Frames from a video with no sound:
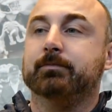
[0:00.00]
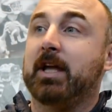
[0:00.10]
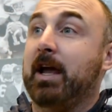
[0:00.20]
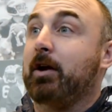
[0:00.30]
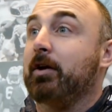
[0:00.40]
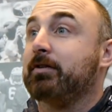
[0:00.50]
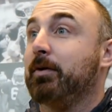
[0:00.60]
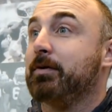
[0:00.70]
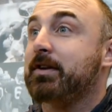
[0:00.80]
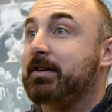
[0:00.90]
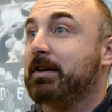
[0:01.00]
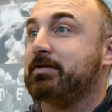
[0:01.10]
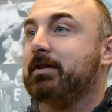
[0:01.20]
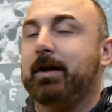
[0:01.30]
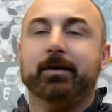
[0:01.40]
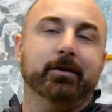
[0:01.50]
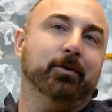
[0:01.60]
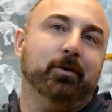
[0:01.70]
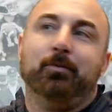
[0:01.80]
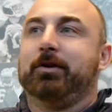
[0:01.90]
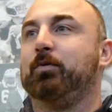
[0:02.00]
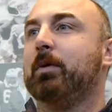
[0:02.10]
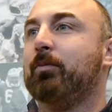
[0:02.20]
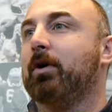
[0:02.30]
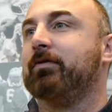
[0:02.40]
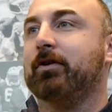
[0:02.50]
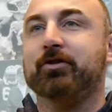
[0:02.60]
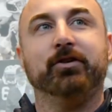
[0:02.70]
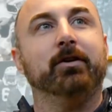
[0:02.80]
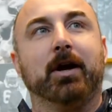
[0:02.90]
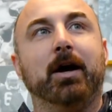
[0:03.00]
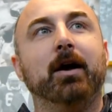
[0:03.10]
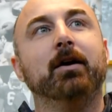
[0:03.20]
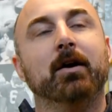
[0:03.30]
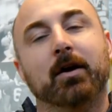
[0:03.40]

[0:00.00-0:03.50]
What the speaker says: kicker. So it was essentially like, you know what, what's one more first-year guy?